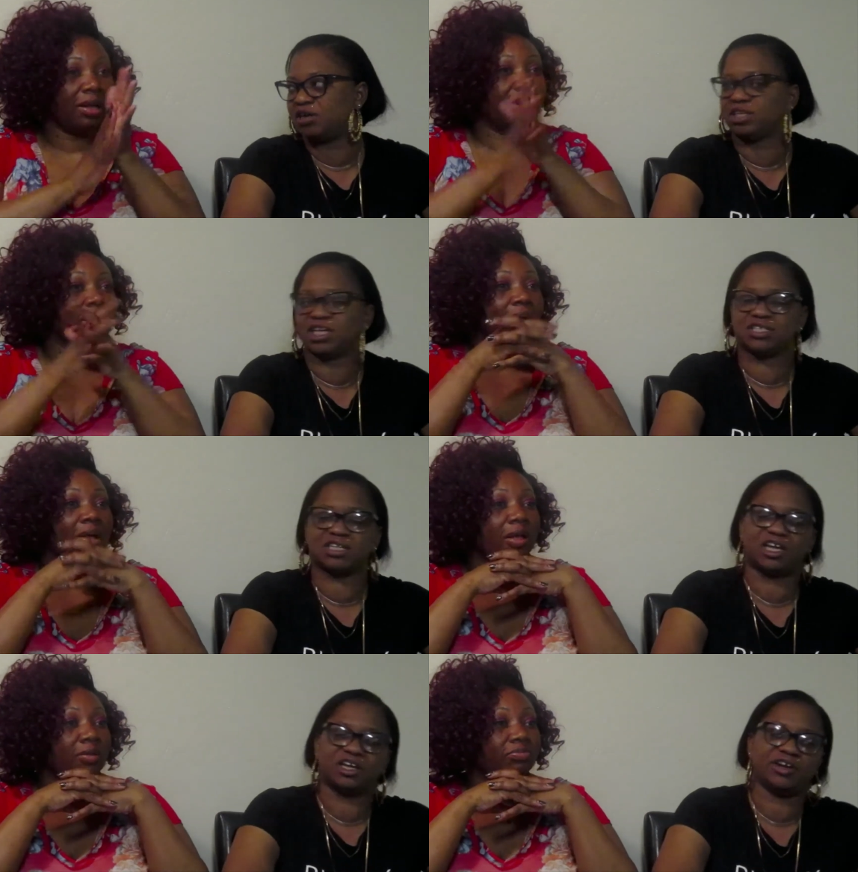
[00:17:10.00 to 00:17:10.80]
Speaker 1: don't think it's
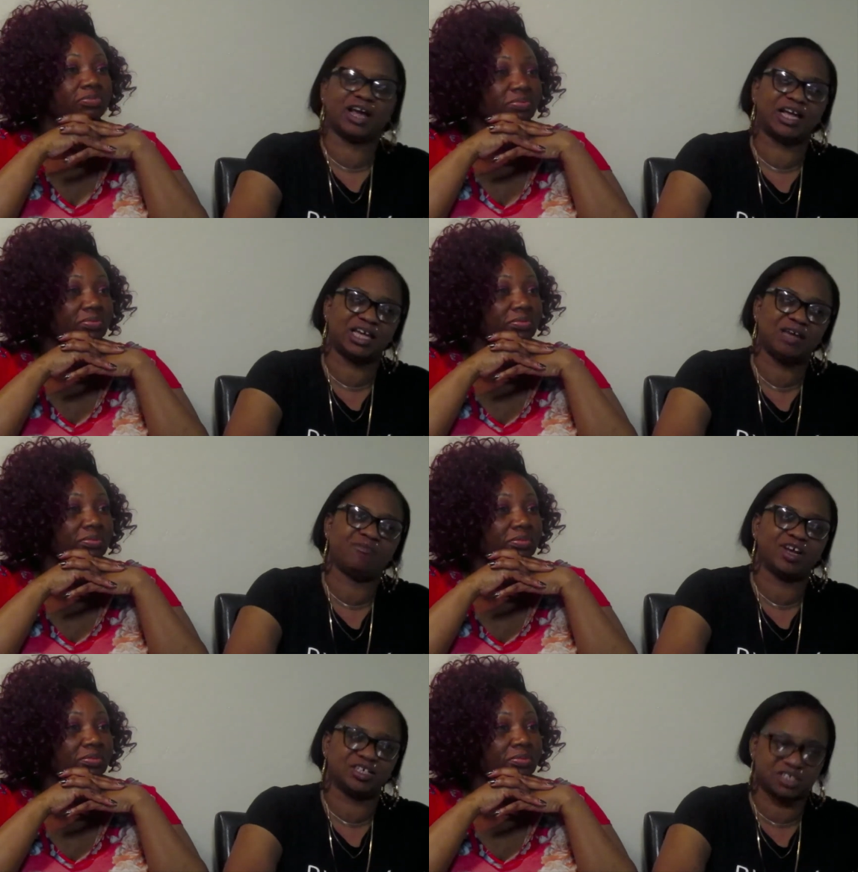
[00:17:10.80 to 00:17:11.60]
like you're naive.
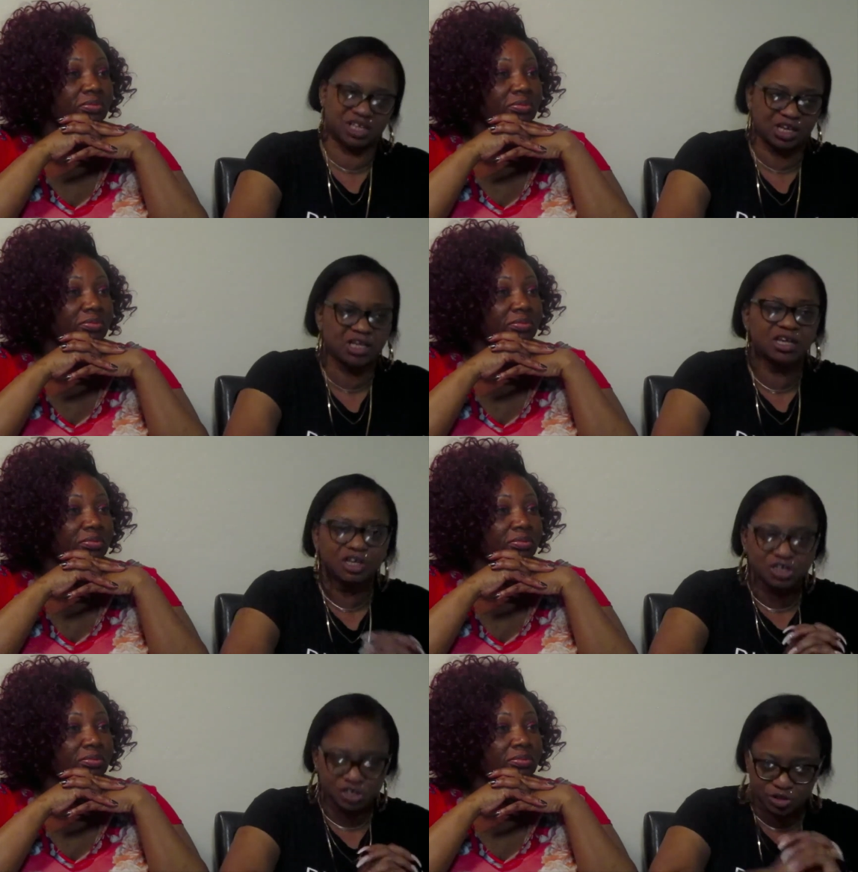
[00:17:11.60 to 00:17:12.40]
I just think
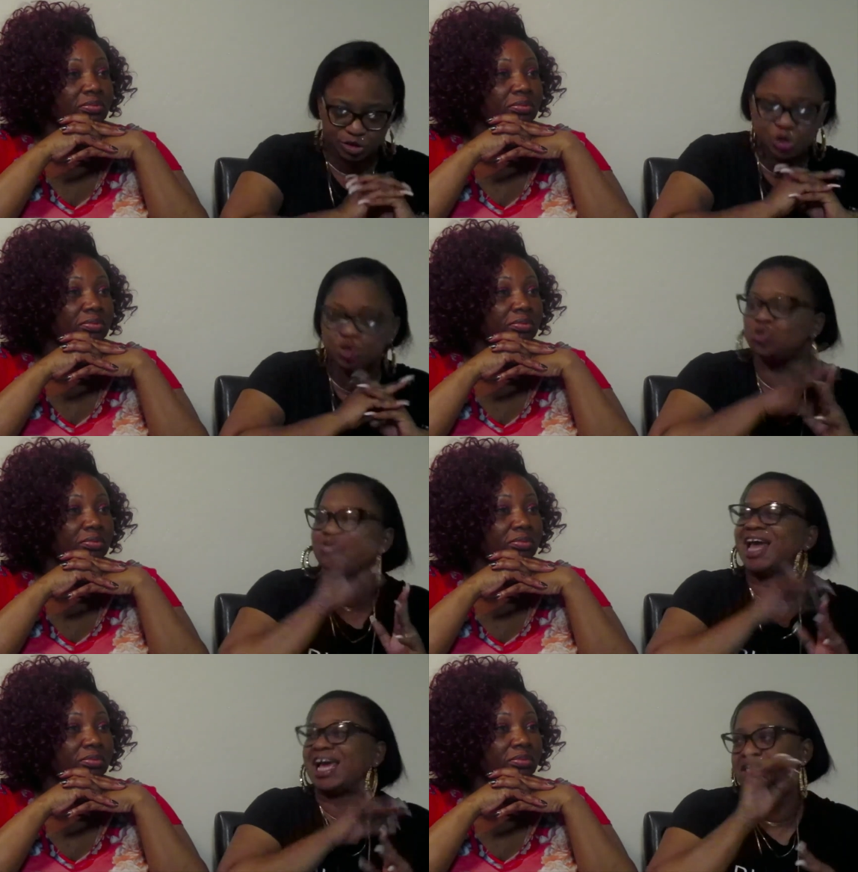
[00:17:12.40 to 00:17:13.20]
you're too
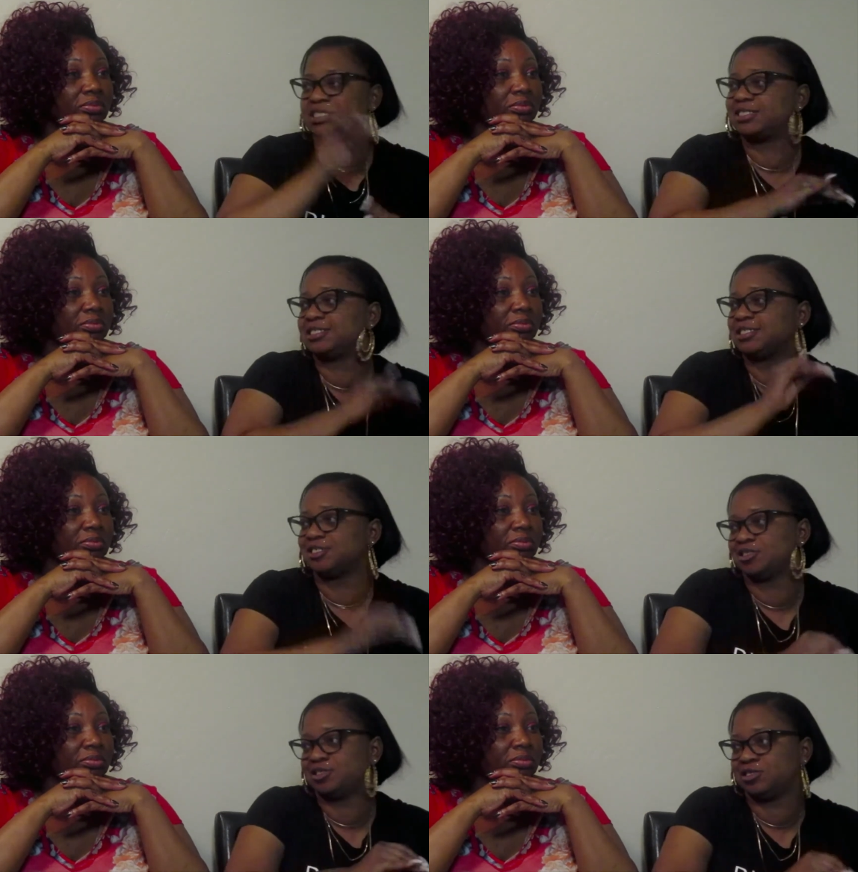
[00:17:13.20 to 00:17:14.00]
nice
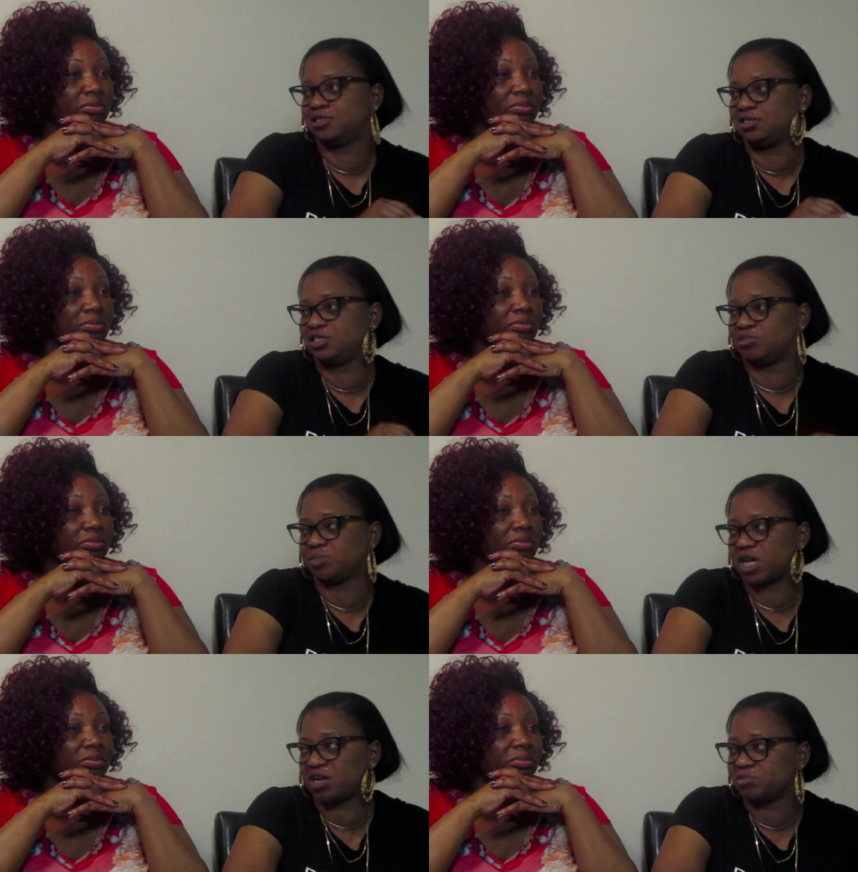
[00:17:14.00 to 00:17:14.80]

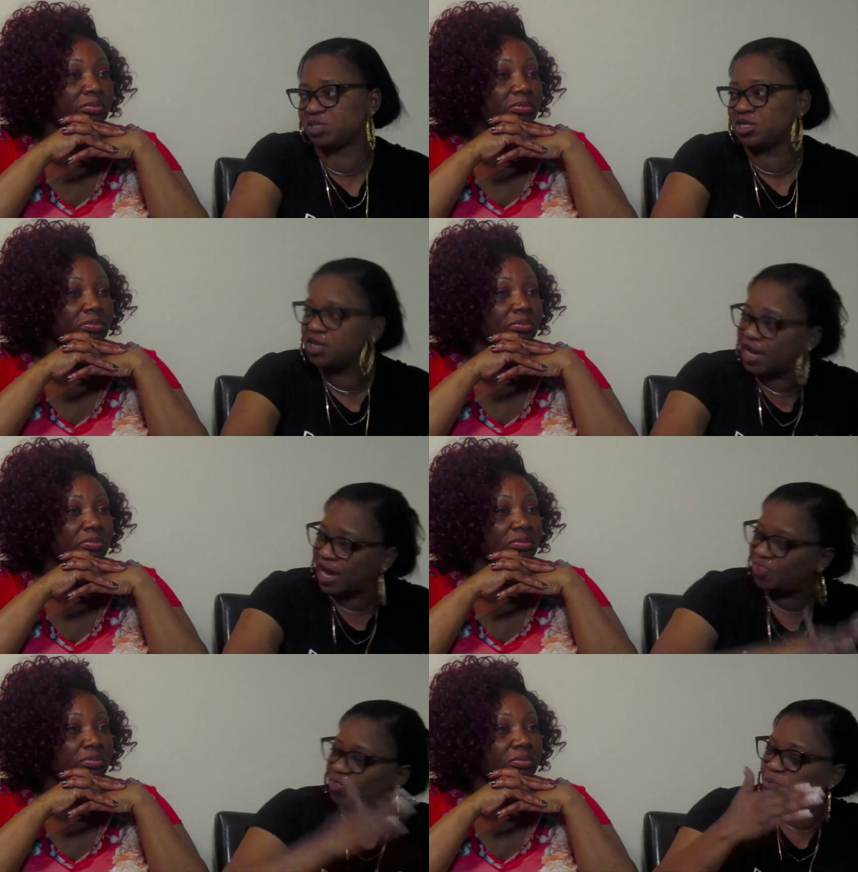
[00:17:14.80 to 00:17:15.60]
sometimes.
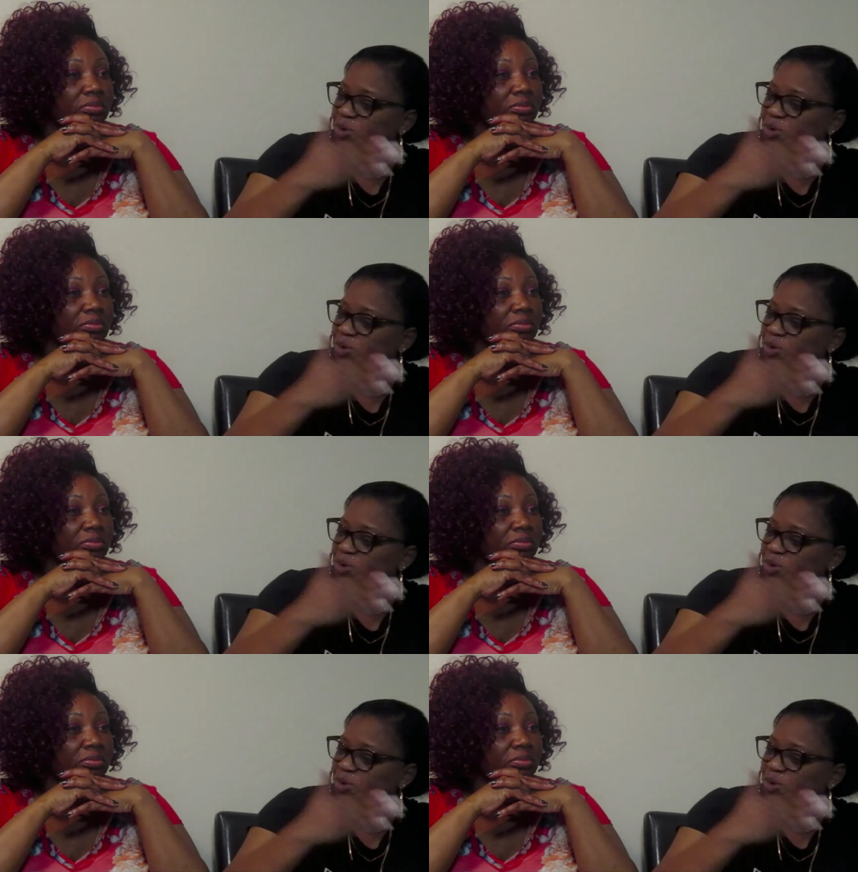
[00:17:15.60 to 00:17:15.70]
And